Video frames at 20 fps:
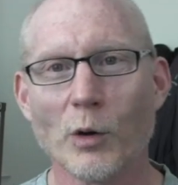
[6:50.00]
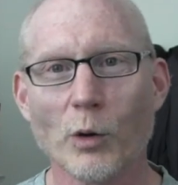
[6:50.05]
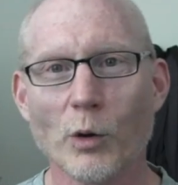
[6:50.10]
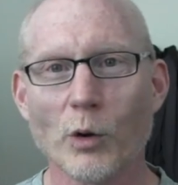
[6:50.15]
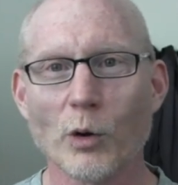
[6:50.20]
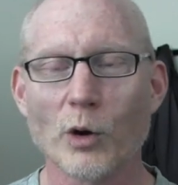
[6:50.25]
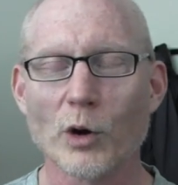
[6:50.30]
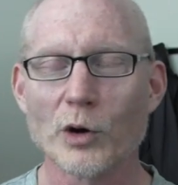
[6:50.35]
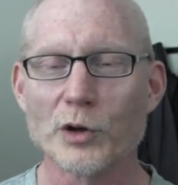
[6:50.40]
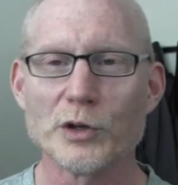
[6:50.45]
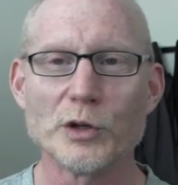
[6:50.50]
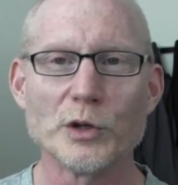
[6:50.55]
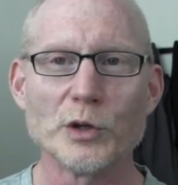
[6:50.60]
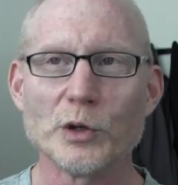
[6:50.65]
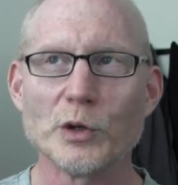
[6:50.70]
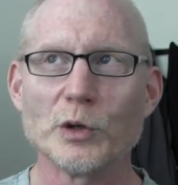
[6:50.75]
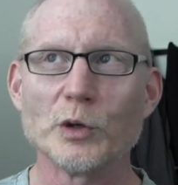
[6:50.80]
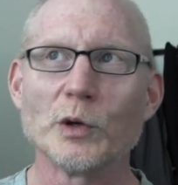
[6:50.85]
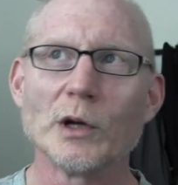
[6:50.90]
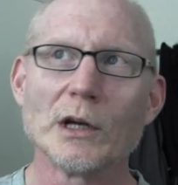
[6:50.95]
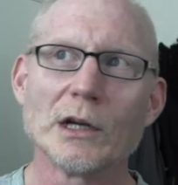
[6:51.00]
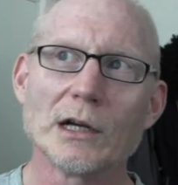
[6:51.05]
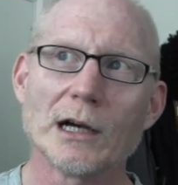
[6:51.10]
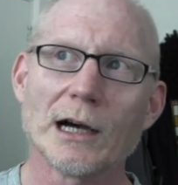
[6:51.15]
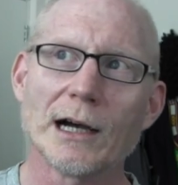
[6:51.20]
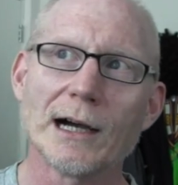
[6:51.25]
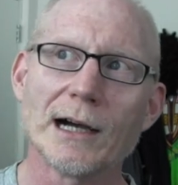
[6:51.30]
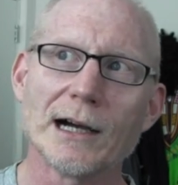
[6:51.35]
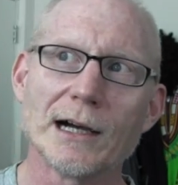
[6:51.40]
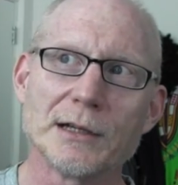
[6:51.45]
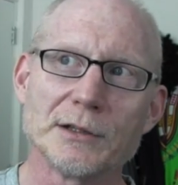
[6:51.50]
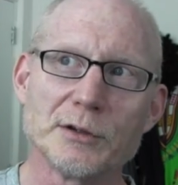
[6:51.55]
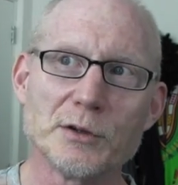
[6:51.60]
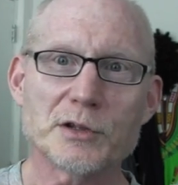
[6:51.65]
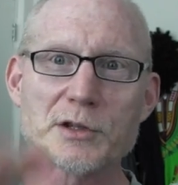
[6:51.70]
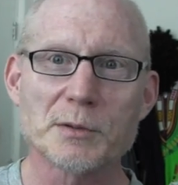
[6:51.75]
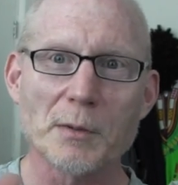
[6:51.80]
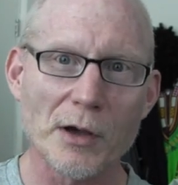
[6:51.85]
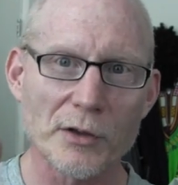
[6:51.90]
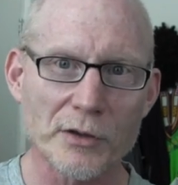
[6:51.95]
or you uh, do
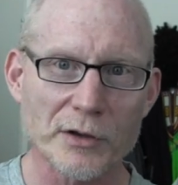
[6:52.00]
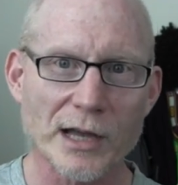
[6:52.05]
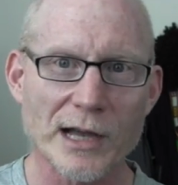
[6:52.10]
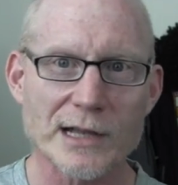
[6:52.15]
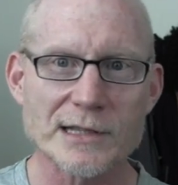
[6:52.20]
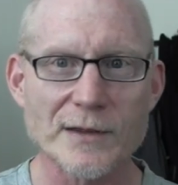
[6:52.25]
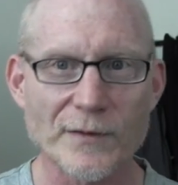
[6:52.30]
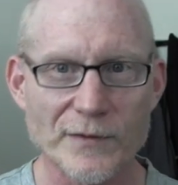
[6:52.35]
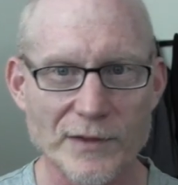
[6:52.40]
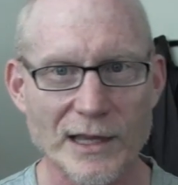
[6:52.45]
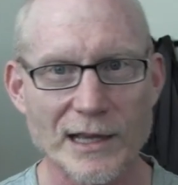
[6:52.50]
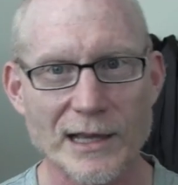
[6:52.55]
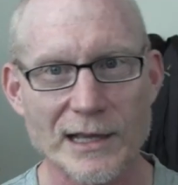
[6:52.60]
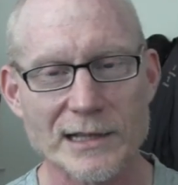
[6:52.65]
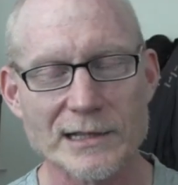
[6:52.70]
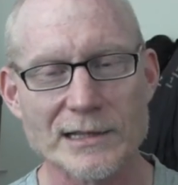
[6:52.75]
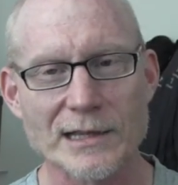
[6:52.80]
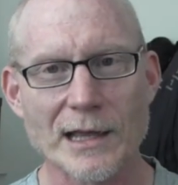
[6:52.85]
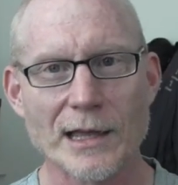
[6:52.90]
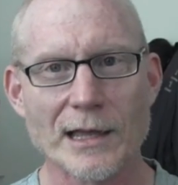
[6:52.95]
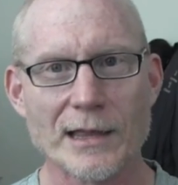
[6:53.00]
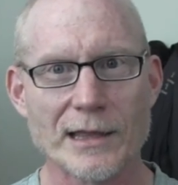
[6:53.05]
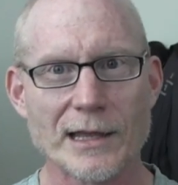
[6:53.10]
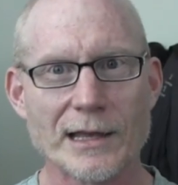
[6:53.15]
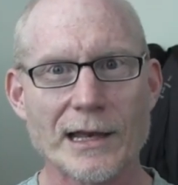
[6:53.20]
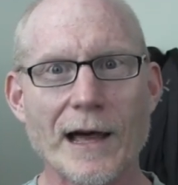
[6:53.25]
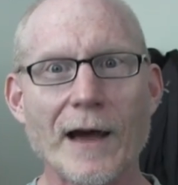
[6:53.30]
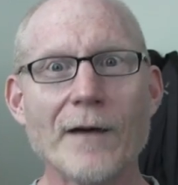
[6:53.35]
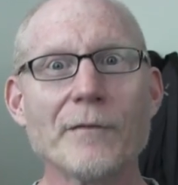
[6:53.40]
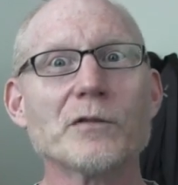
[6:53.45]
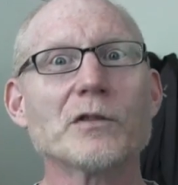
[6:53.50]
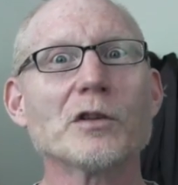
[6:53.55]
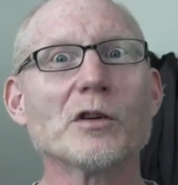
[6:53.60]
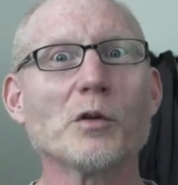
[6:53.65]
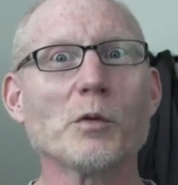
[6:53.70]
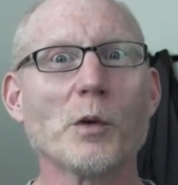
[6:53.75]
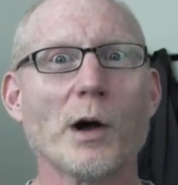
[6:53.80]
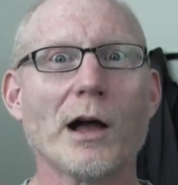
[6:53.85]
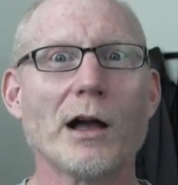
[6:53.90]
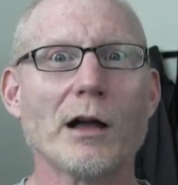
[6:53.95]
some other kinds of things. And then after
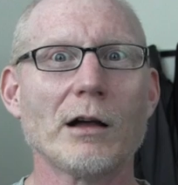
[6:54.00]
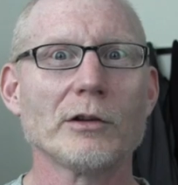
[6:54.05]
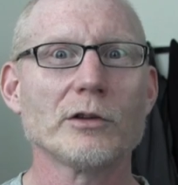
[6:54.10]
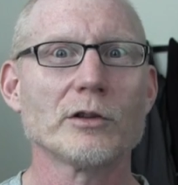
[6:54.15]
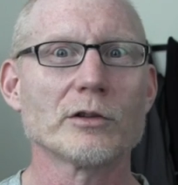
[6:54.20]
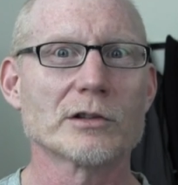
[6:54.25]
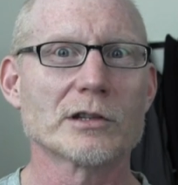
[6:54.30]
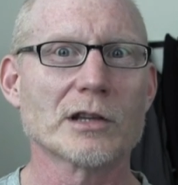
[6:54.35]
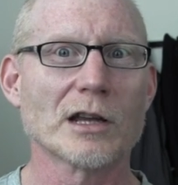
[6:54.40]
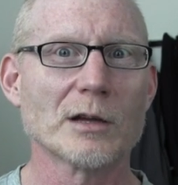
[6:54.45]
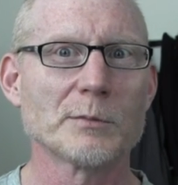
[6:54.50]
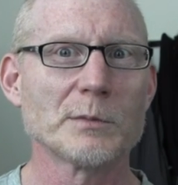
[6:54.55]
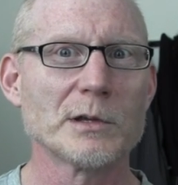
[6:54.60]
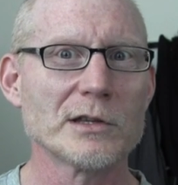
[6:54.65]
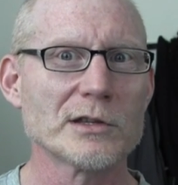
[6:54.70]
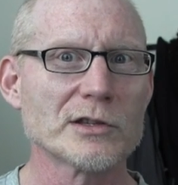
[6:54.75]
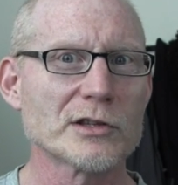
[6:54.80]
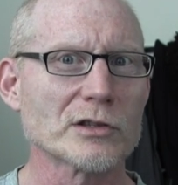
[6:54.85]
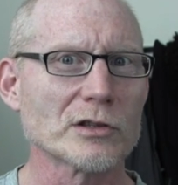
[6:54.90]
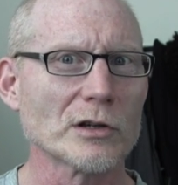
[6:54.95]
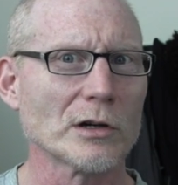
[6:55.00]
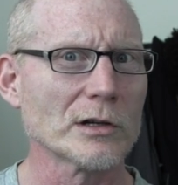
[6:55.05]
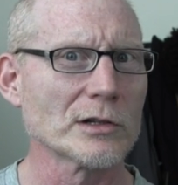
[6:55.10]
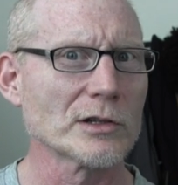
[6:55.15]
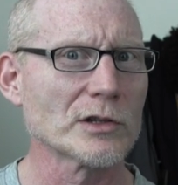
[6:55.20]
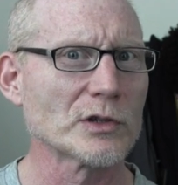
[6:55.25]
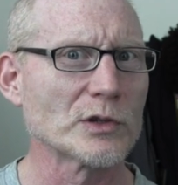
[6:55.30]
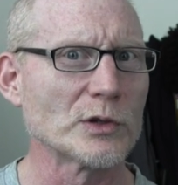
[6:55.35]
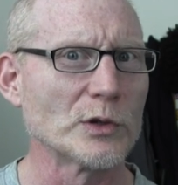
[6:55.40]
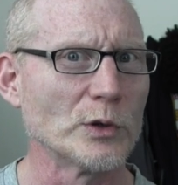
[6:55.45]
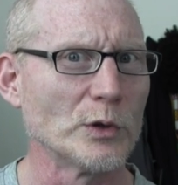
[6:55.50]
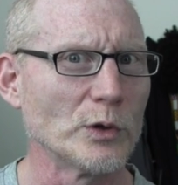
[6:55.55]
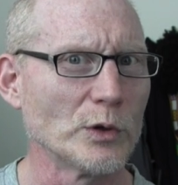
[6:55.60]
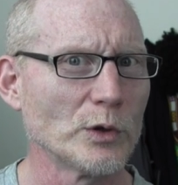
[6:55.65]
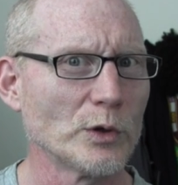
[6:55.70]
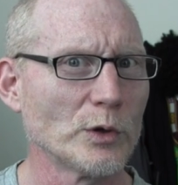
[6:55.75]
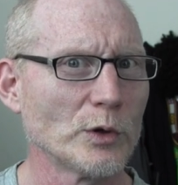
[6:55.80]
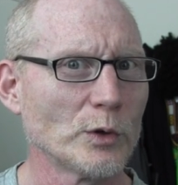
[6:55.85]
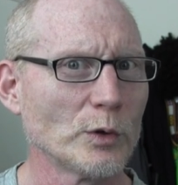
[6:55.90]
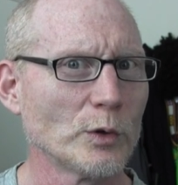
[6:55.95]
a while, your tummy starts
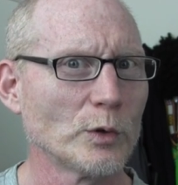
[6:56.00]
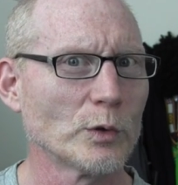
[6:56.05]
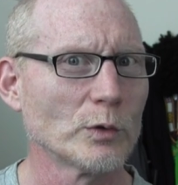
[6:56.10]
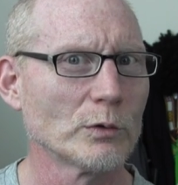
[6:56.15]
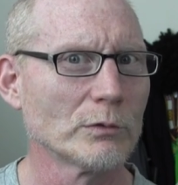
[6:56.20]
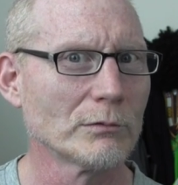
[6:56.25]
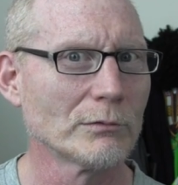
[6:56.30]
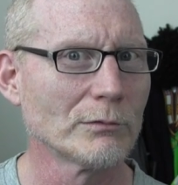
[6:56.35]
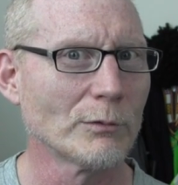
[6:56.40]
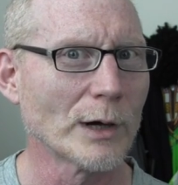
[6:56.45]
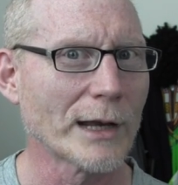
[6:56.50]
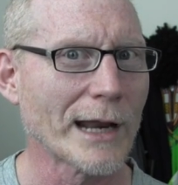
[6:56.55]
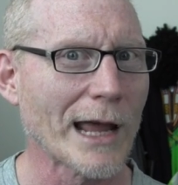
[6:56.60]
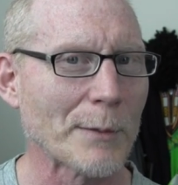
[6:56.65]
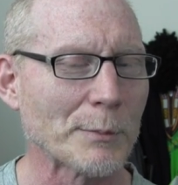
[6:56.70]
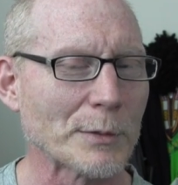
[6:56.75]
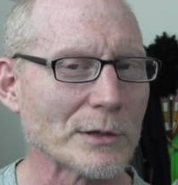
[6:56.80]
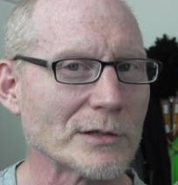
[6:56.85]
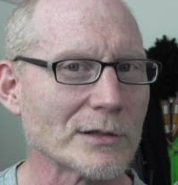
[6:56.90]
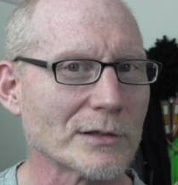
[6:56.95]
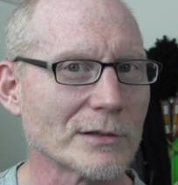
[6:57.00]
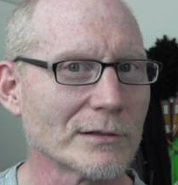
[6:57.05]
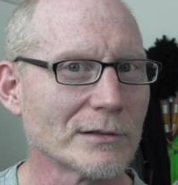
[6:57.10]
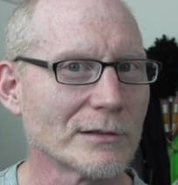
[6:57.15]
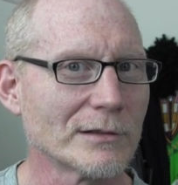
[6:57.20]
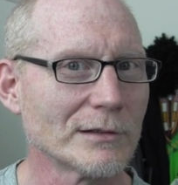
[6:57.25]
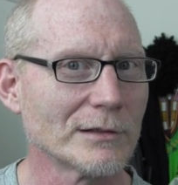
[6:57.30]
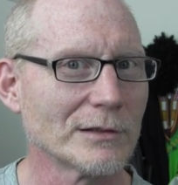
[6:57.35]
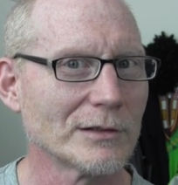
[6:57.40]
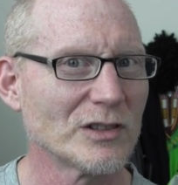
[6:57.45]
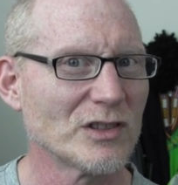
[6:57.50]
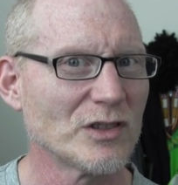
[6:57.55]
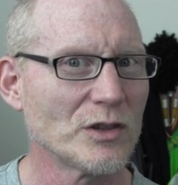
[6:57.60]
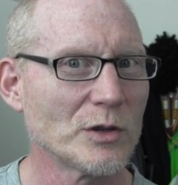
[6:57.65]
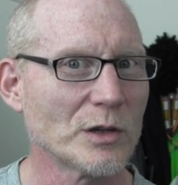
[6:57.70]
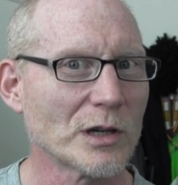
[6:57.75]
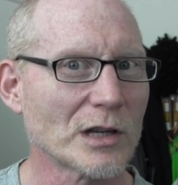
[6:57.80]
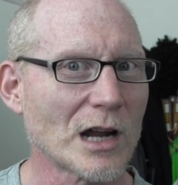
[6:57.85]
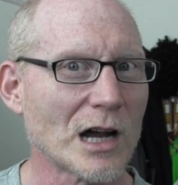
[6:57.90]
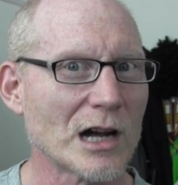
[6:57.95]
to, what happens?
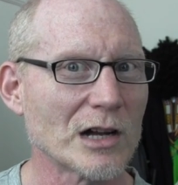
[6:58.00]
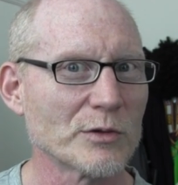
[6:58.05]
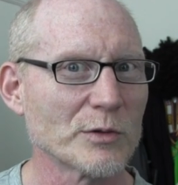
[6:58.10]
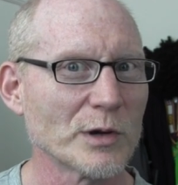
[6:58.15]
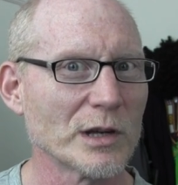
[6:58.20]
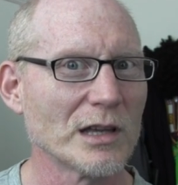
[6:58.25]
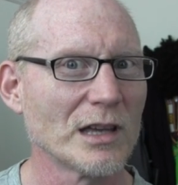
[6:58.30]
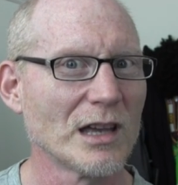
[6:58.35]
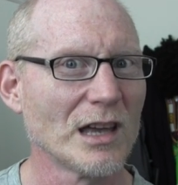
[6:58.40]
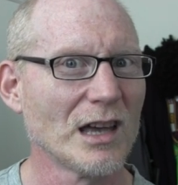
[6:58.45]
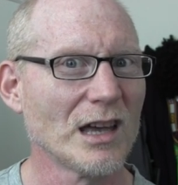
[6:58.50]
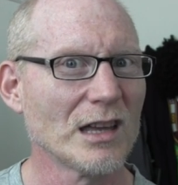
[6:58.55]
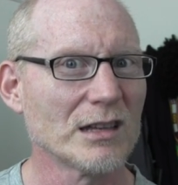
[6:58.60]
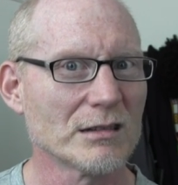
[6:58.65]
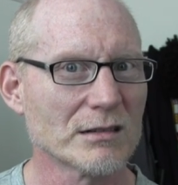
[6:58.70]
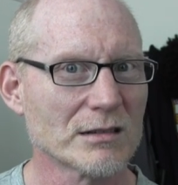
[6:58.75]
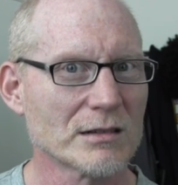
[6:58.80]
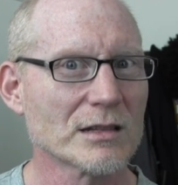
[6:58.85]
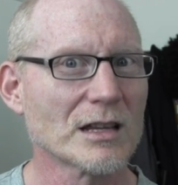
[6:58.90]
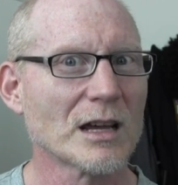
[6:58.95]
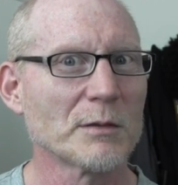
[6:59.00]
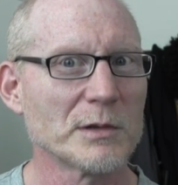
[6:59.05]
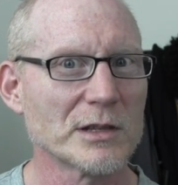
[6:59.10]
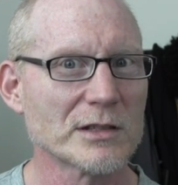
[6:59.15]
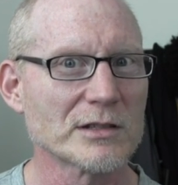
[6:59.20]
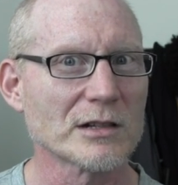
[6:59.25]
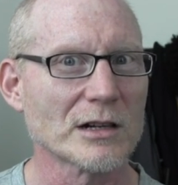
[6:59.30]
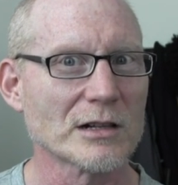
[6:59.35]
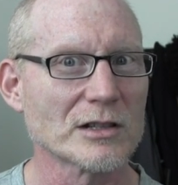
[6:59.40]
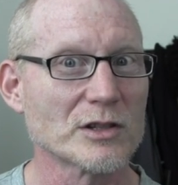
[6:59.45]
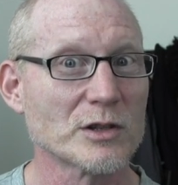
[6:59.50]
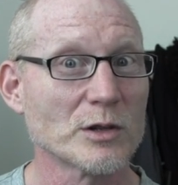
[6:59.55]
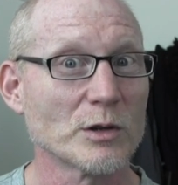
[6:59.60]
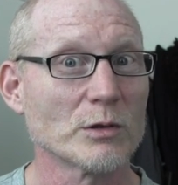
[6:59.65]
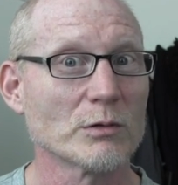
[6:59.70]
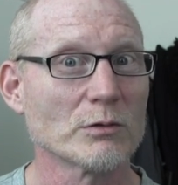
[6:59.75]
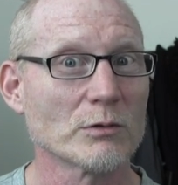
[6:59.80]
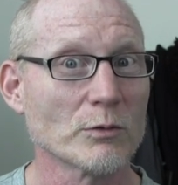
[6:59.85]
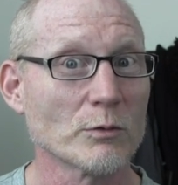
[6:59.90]
You get hungry, your tummy starts to